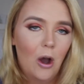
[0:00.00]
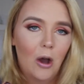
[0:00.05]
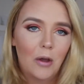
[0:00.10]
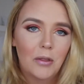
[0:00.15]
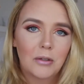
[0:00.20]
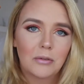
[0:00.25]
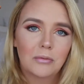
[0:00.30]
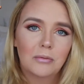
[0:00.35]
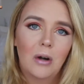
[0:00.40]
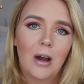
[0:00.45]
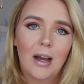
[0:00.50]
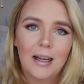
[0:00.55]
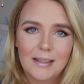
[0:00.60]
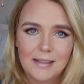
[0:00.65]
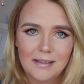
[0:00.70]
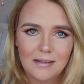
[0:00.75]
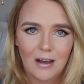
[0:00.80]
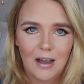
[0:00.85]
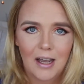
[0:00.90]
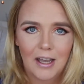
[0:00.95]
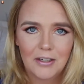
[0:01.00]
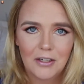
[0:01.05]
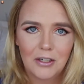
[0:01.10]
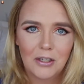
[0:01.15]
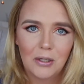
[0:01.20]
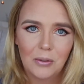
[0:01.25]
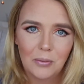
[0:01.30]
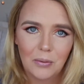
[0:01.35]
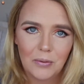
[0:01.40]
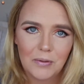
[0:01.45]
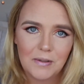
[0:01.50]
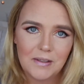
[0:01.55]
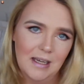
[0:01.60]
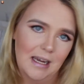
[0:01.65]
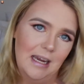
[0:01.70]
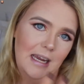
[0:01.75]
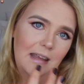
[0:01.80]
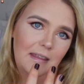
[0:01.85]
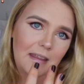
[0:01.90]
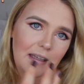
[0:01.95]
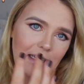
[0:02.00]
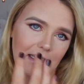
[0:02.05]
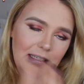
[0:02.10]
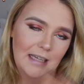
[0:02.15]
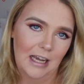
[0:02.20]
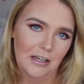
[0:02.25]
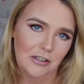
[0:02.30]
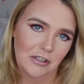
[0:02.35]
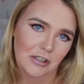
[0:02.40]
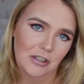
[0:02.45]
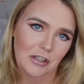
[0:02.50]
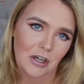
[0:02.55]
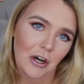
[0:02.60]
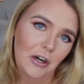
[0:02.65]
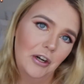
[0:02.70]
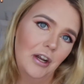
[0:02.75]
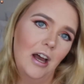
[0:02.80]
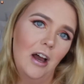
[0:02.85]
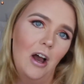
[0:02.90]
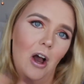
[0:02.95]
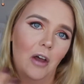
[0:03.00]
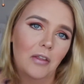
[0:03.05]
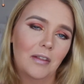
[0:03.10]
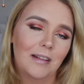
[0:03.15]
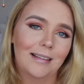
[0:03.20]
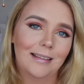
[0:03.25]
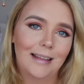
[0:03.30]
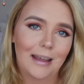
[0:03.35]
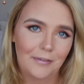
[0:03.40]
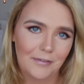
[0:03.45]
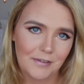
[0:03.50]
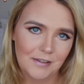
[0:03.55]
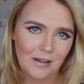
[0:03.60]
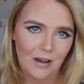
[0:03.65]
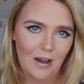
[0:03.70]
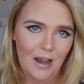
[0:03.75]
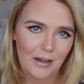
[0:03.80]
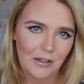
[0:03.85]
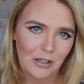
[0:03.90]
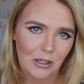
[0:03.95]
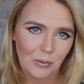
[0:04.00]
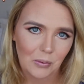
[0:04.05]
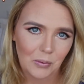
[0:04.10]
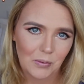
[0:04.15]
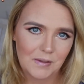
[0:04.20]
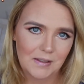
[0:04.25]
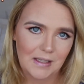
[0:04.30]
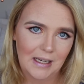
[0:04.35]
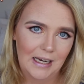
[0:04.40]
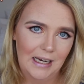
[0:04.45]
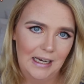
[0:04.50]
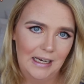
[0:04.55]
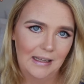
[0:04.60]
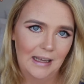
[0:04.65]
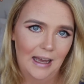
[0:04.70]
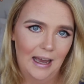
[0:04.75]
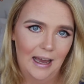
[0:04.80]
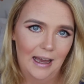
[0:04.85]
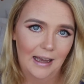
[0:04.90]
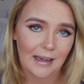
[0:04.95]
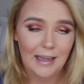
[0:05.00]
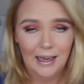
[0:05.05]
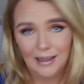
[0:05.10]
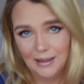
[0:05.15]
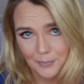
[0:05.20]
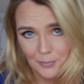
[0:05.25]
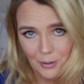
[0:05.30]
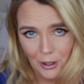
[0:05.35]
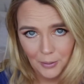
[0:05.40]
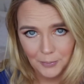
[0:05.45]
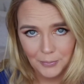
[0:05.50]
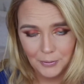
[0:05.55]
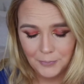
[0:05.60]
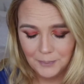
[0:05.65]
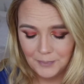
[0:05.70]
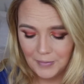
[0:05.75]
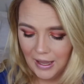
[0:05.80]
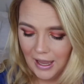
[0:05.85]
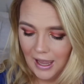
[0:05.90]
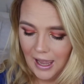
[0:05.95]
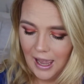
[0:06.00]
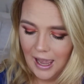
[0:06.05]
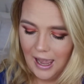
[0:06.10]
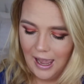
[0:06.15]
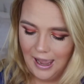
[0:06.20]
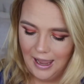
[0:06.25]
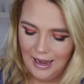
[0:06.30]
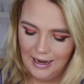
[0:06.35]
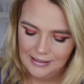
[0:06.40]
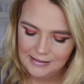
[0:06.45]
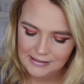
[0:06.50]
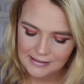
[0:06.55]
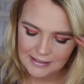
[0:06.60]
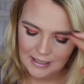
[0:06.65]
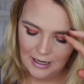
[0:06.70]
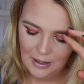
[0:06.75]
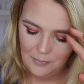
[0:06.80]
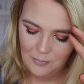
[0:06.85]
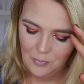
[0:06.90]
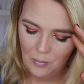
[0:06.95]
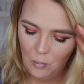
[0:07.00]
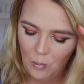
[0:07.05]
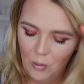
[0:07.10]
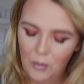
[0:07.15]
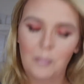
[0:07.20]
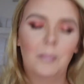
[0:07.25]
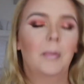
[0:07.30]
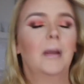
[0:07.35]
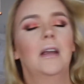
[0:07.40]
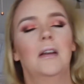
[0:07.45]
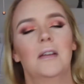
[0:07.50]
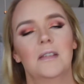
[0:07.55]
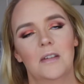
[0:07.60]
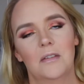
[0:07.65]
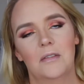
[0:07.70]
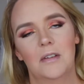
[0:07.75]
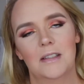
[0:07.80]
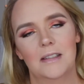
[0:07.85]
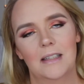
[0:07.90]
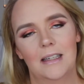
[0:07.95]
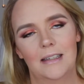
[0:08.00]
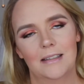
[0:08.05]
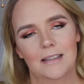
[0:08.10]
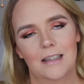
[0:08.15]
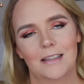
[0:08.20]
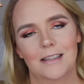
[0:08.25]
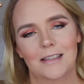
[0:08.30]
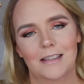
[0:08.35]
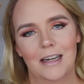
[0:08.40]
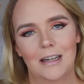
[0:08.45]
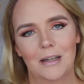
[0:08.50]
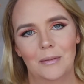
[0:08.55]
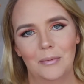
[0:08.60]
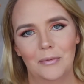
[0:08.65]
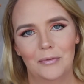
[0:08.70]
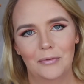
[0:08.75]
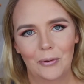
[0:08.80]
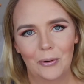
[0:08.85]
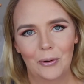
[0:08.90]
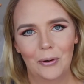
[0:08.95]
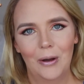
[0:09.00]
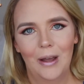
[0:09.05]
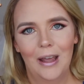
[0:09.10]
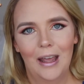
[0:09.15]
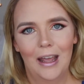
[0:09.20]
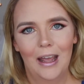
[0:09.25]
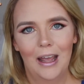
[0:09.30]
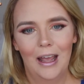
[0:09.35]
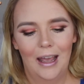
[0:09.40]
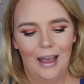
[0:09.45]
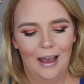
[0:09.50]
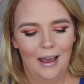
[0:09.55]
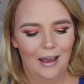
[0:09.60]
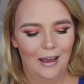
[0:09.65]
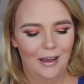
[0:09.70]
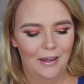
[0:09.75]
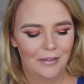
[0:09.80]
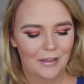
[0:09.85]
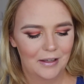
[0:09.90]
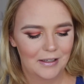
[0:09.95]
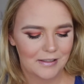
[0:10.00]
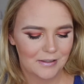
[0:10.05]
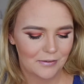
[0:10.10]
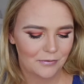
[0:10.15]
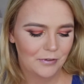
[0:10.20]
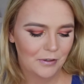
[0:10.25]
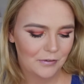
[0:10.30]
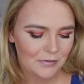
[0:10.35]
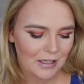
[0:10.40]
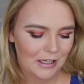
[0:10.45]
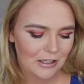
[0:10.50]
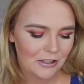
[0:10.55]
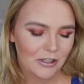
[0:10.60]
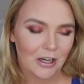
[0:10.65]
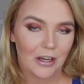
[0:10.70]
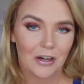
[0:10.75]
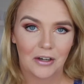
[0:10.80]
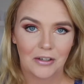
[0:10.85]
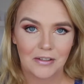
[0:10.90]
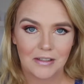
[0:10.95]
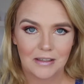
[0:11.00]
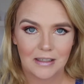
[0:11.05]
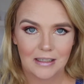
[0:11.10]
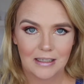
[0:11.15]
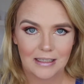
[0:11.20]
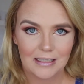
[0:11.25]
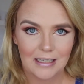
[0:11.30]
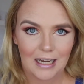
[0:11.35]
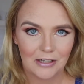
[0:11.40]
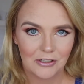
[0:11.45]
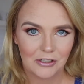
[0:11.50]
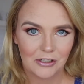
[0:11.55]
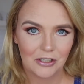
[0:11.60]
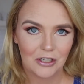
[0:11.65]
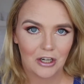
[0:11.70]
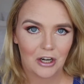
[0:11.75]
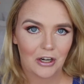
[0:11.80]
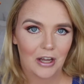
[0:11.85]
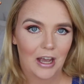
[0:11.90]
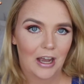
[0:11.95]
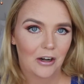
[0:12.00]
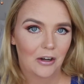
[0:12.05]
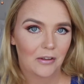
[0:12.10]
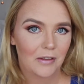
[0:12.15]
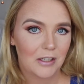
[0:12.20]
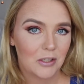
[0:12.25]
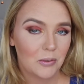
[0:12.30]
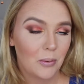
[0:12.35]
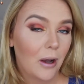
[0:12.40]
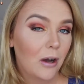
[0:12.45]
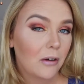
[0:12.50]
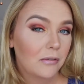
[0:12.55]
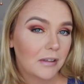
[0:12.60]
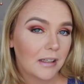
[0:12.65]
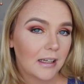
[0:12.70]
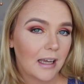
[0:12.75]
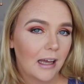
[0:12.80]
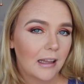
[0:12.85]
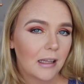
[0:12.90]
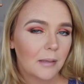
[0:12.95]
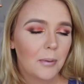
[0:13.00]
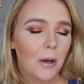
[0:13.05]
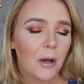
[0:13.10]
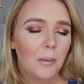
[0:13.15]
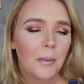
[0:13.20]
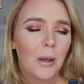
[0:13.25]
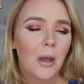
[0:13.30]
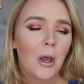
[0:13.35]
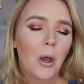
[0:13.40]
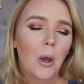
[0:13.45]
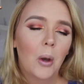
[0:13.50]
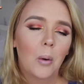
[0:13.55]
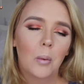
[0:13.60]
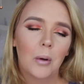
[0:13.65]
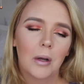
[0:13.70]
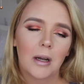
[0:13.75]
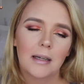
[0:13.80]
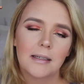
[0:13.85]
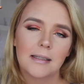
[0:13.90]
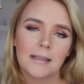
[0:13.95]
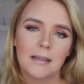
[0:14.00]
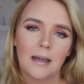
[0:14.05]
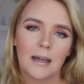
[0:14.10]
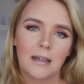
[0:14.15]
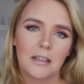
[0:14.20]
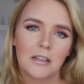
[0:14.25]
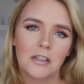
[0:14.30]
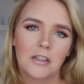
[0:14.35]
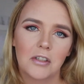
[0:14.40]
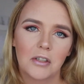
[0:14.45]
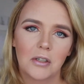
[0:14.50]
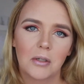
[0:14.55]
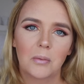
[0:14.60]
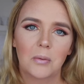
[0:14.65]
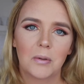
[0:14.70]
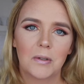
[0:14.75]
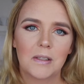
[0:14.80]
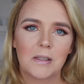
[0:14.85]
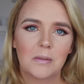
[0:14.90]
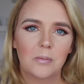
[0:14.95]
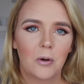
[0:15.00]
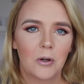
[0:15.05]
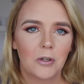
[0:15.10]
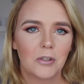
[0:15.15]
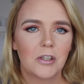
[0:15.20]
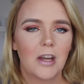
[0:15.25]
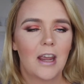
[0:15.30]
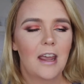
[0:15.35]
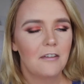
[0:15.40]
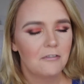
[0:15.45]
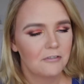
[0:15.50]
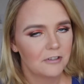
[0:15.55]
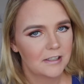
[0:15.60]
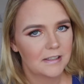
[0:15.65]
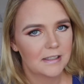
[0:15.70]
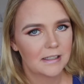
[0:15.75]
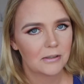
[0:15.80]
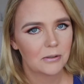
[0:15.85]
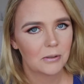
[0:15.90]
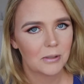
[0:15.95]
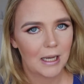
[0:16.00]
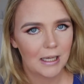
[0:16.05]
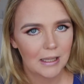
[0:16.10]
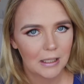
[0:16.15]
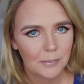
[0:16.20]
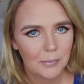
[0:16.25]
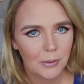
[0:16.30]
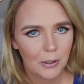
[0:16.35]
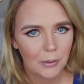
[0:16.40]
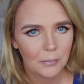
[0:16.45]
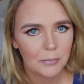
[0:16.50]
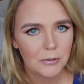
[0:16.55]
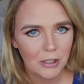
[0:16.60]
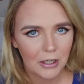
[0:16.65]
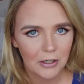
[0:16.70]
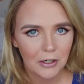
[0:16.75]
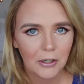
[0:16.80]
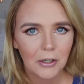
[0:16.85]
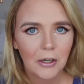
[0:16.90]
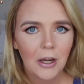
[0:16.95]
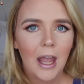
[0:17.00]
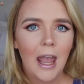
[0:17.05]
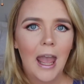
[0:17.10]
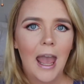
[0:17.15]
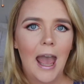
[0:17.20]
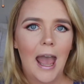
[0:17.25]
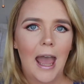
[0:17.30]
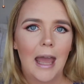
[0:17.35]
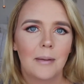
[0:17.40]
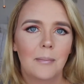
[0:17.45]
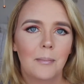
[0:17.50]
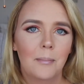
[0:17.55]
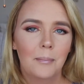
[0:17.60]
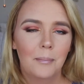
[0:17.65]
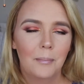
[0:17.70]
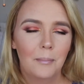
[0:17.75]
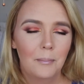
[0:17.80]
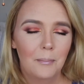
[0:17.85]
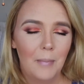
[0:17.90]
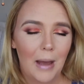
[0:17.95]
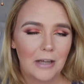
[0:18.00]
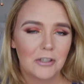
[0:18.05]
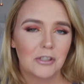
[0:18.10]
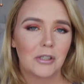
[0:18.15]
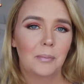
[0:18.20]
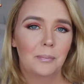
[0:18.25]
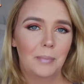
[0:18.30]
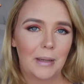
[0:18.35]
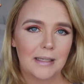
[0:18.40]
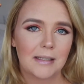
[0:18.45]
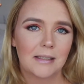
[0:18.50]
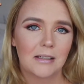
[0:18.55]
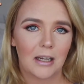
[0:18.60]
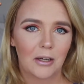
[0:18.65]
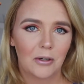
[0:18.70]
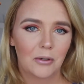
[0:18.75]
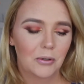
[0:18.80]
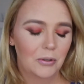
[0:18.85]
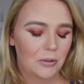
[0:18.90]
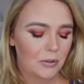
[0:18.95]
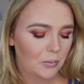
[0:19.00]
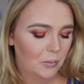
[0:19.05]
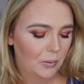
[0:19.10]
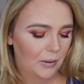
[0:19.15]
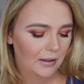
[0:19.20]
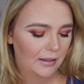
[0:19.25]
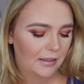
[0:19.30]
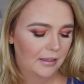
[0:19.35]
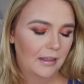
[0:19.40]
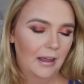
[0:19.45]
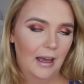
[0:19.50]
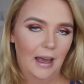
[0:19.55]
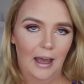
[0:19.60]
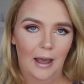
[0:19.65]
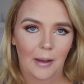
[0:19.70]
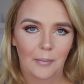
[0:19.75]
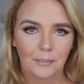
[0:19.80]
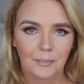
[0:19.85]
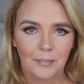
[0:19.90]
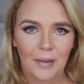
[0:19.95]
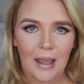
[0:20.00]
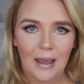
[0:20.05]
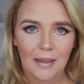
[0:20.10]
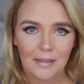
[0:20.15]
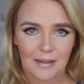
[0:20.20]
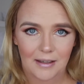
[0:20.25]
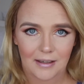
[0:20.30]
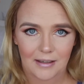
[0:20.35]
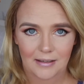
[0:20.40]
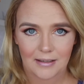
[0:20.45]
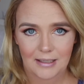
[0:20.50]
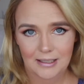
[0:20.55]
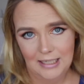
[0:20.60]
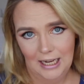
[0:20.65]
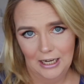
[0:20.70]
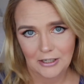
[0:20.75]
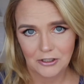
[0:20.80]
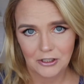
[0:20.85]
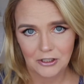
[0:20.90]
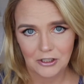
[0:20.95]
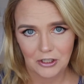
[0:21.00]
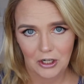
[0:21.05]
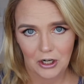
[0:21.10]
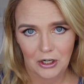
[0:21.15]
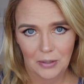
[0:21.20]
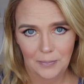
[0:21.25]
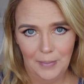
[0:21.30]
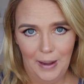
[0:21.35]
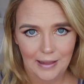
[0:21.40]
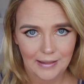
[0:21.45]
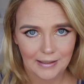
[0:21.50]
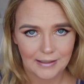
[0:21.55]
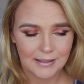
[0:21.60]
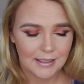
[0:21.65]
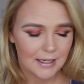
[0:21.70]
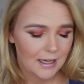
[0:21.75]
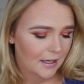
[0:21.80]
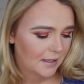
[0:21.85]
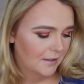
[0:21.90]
On the right side, you will see the Natasha Denona. On the left side, you will see uh, Colourpop. And um, what, because obviously, as I stated before, uh, there's 15 shadows in the Natasha Denona and only 12 in the Colourpop. What I decided to do was swatch every single Colourpop shadow and match it best I could with um, the Natasha Denona palette.